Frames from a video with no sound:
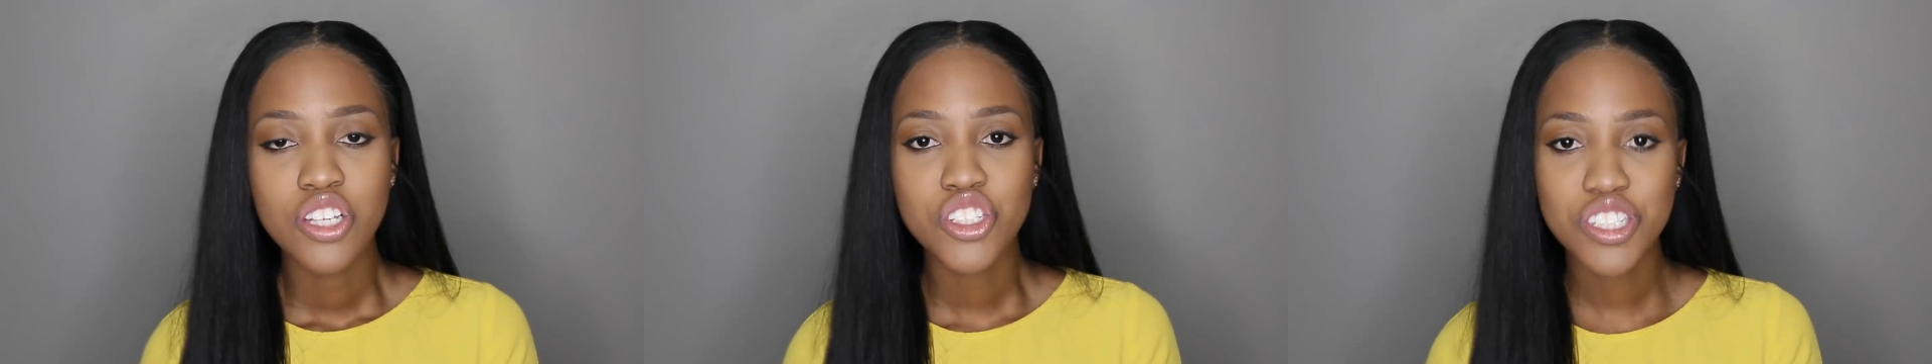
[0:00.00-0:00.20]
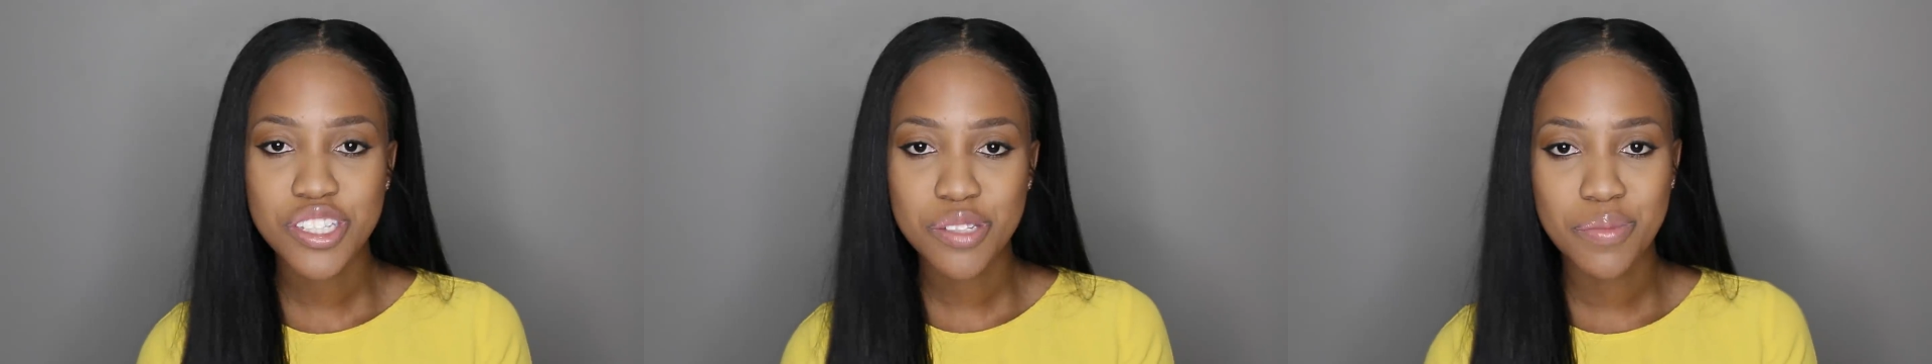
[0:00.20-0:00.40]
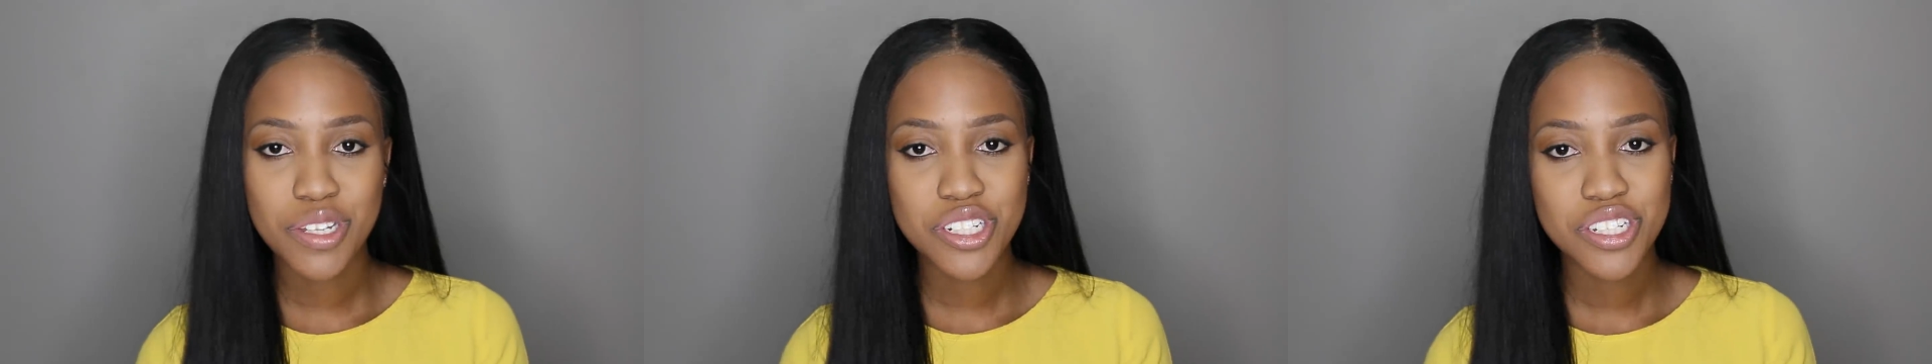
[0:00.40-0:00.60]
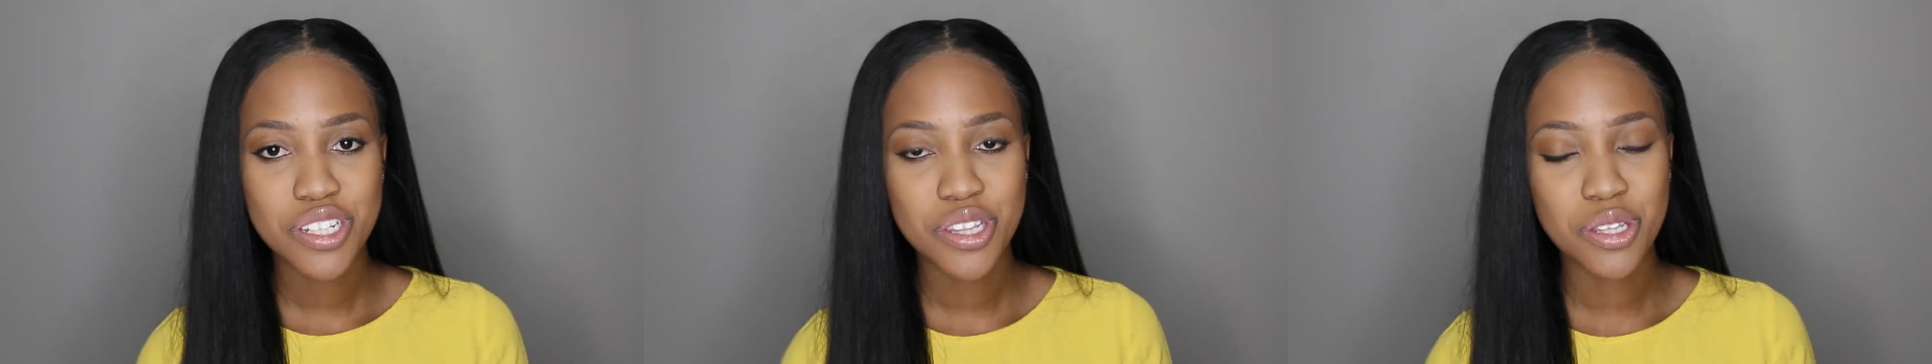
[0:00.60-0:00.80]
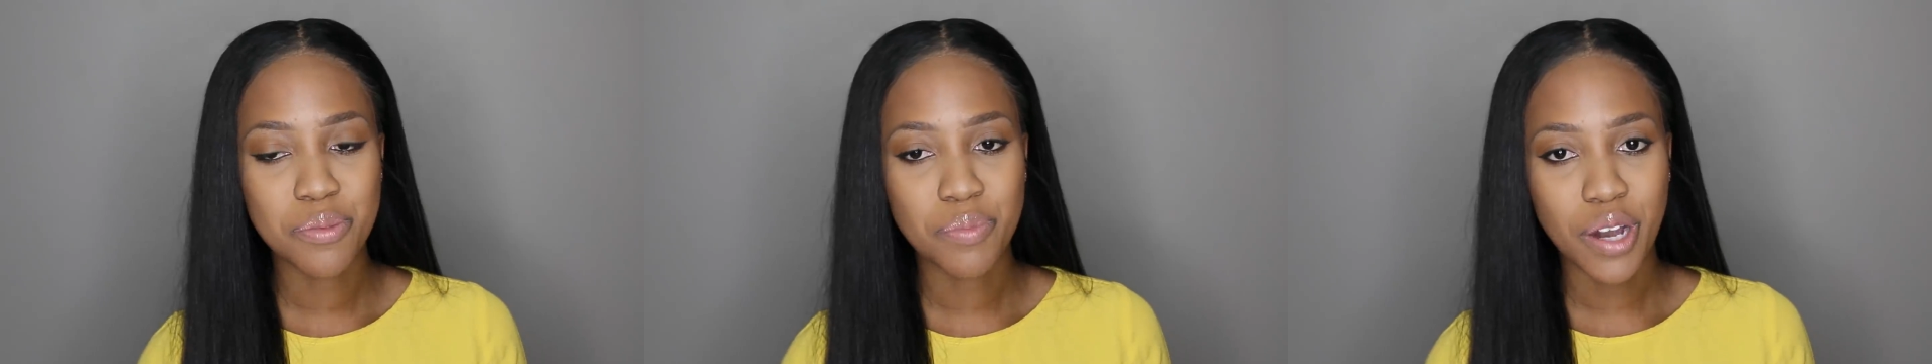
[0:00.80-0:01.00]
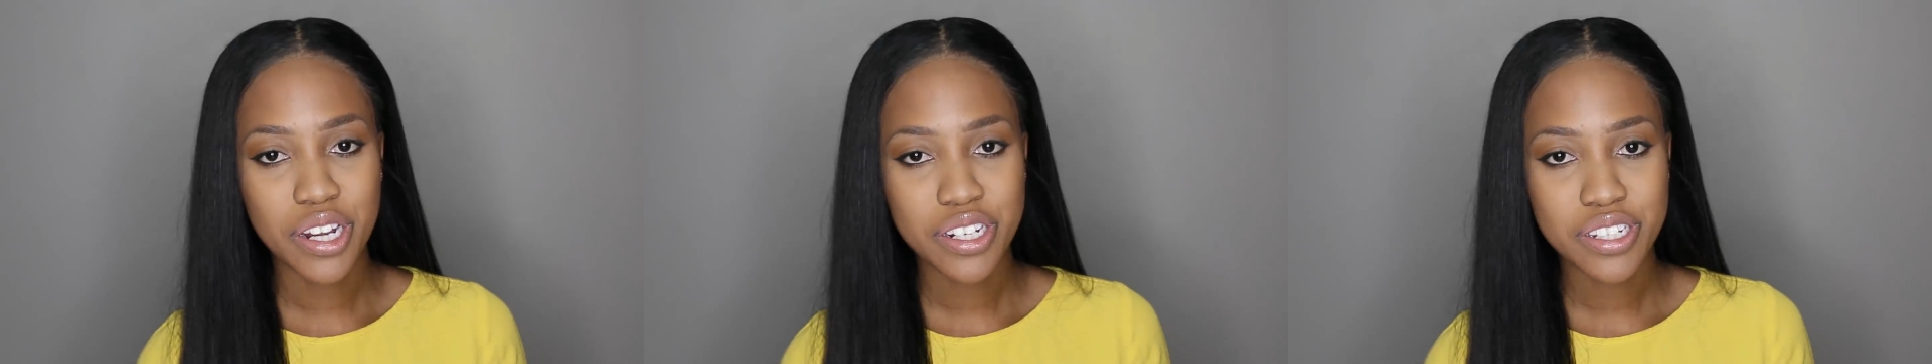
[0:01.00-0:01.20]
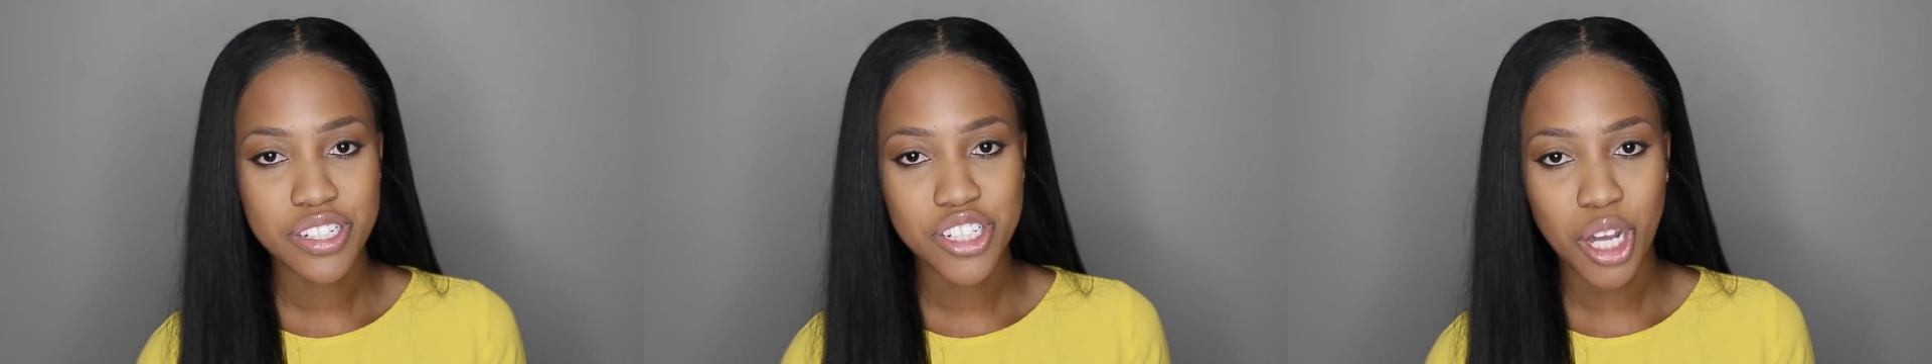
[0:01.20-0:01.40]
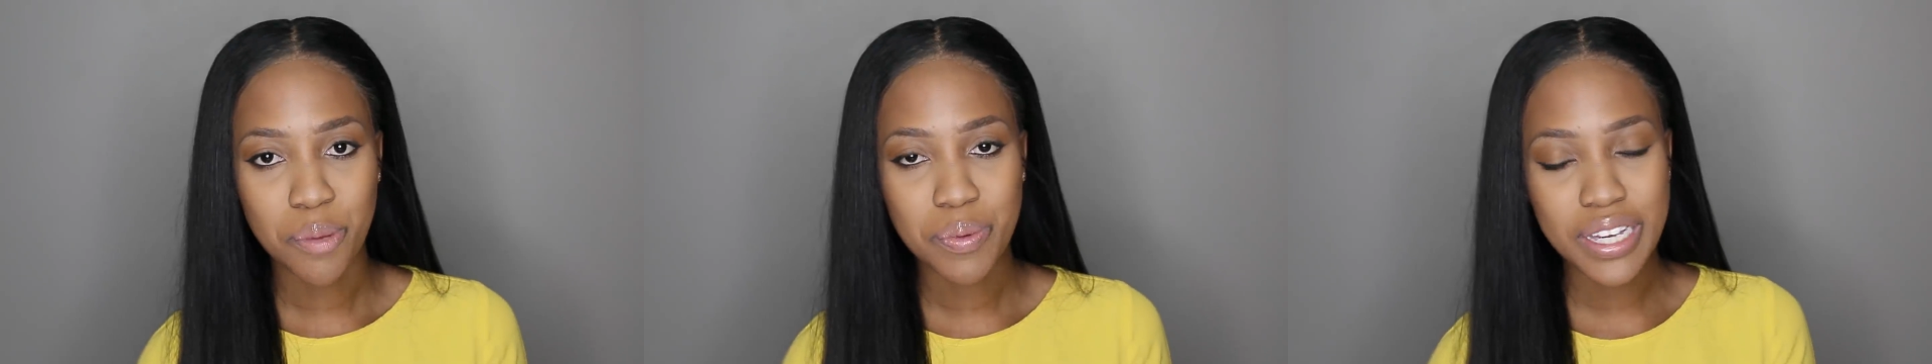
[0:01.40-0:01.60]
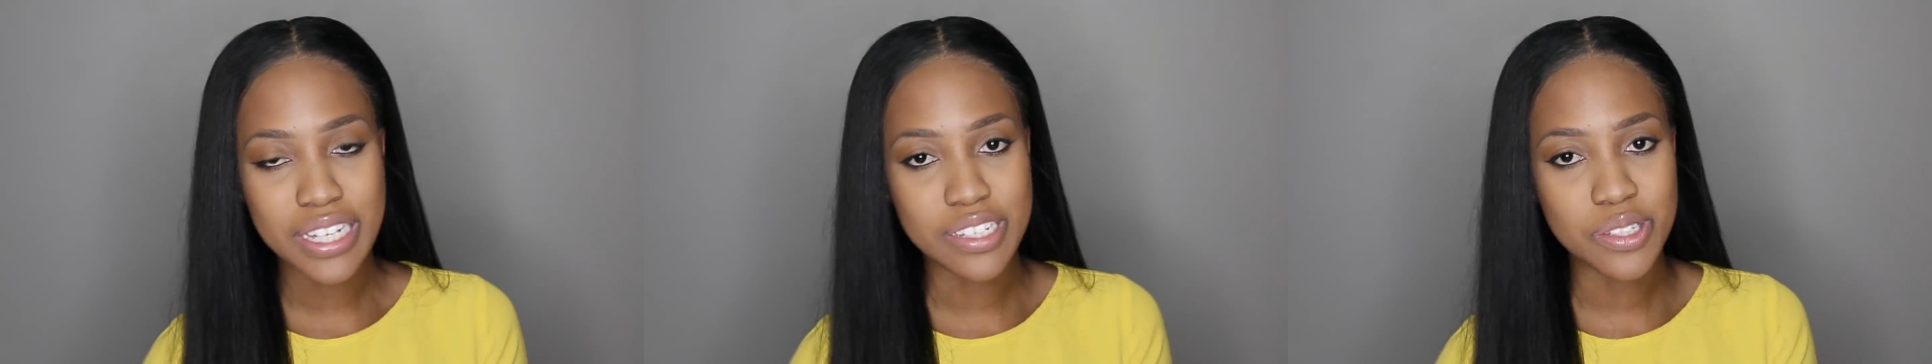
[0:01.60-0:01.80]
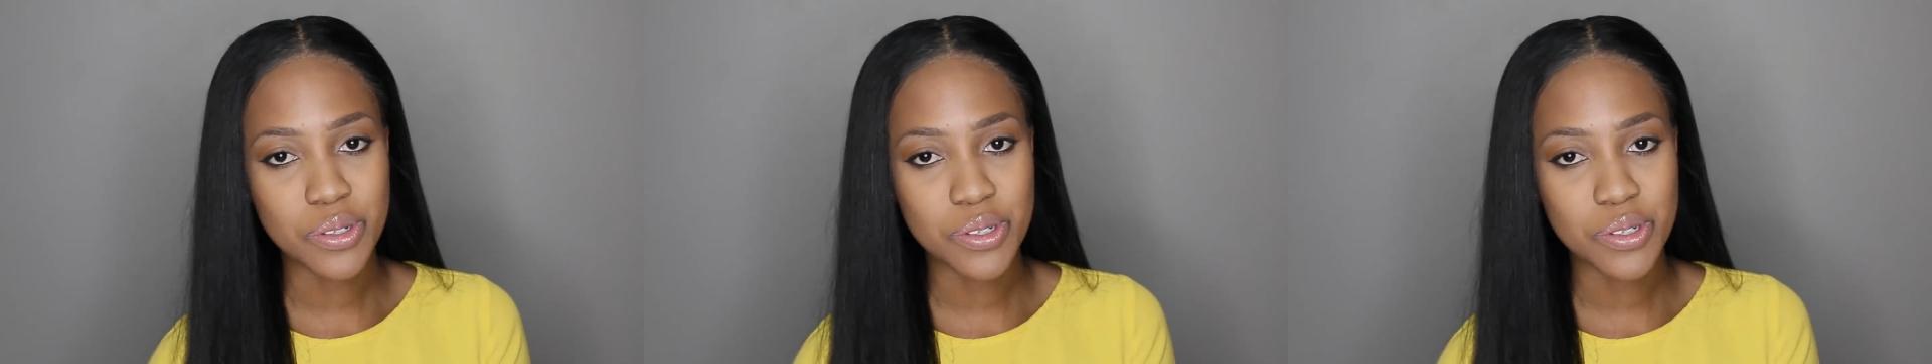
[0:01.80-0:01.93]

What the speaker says: Just to mention, the Body Shop is